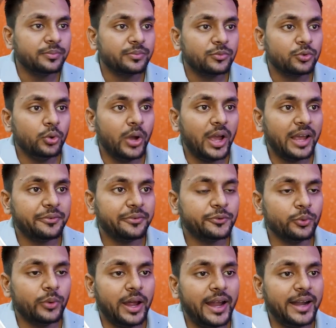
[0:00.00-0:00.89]
you have
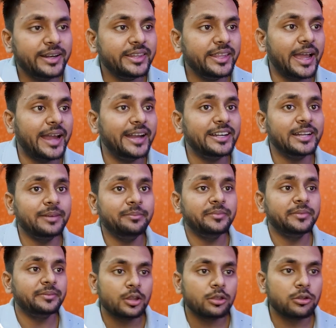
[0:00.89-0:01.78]
to add the item.
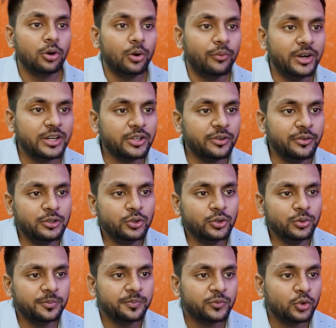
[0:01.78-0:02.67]
So what you will do?
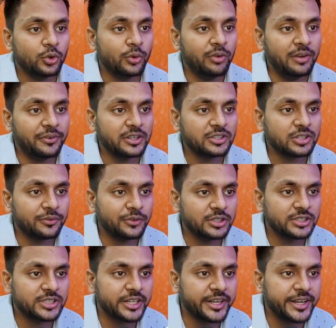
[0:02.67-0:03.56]
You will first of
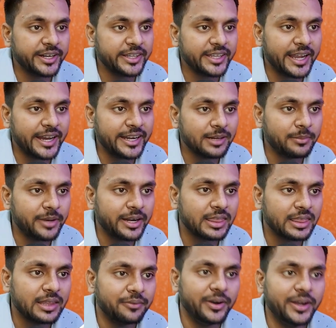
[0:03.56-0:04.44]
all generate the item,
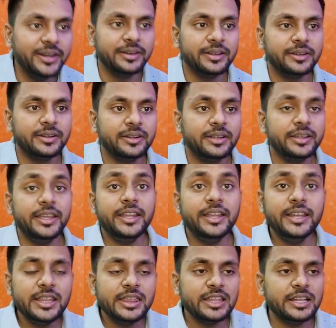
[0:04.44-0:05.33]
let's say 1.
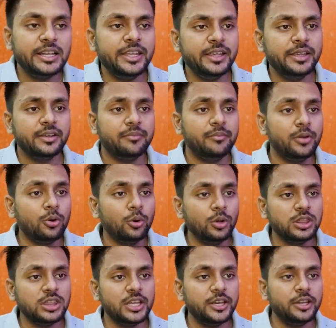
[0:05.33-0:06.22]
Initially,
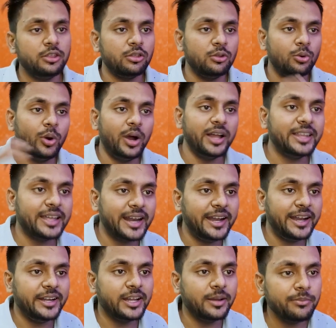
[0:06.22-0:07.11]
because there is no other
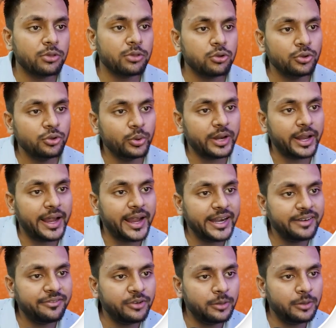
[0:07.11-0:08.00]
item, so your
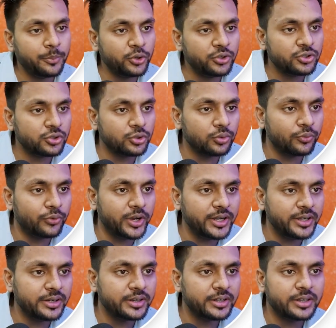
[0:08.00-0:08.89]
head will point to
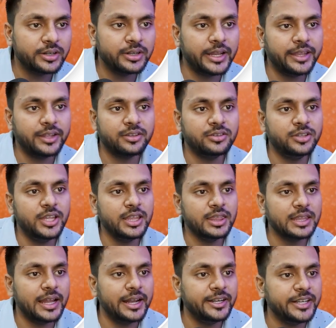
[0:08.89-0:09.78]
1, like
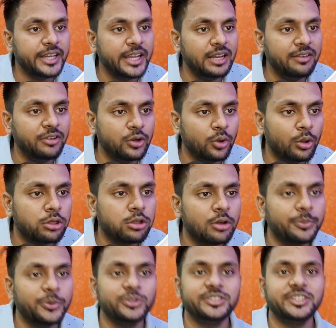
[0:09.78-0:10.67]
this, and tail will
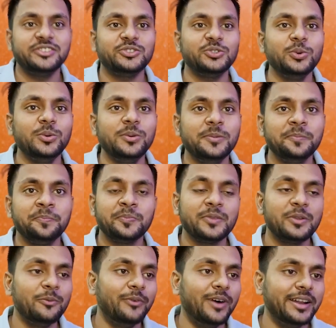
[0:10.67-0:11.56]
also contains to
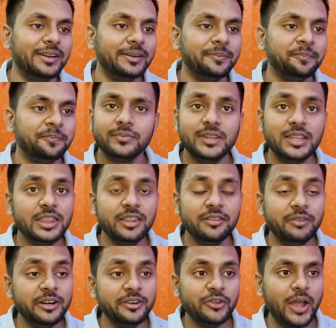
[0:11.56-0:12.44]
1. This
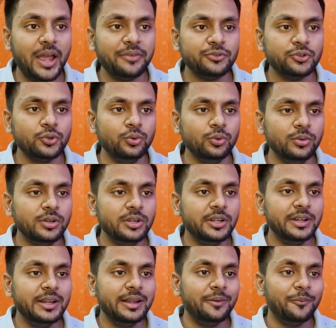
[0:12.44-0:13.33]
is what you have to
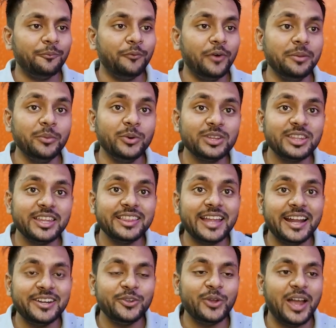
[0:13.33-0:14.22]
do. One more thing
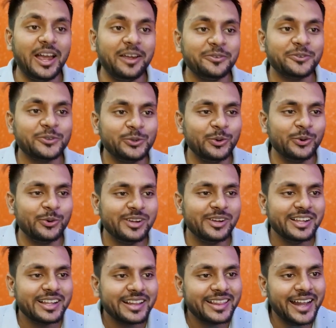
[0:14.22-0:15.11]
that you have to
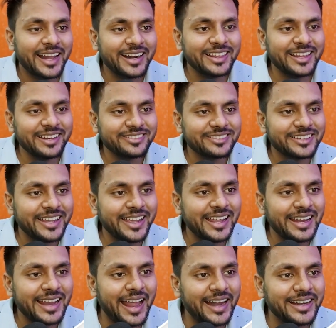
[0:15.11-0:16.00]
do, that this
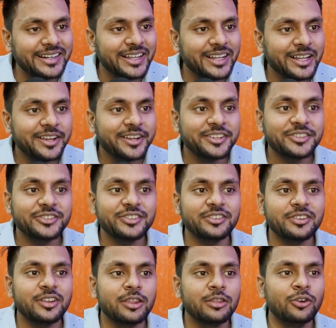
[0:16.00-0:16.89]
tail and
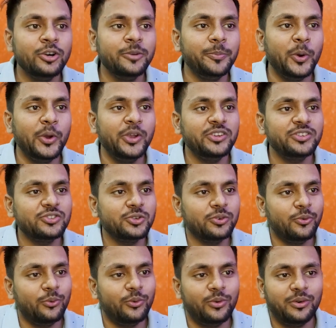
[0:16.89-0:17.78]
should points
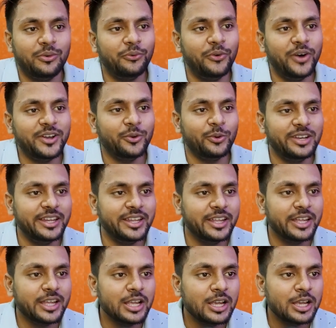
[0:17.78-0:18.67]
to 1
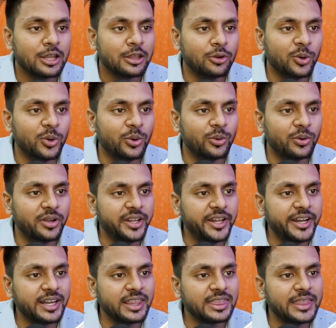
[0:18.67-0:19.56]
only. So
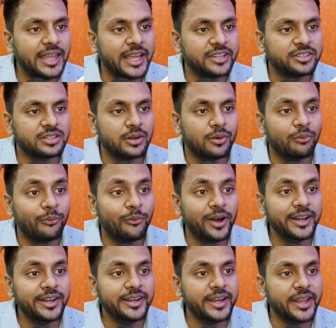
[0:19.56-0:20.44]
its nest,
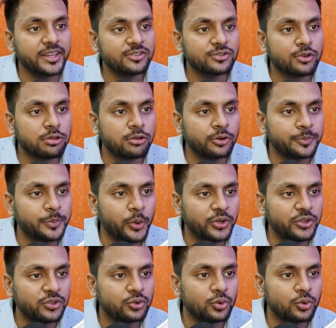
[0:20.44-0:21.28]
one nest should points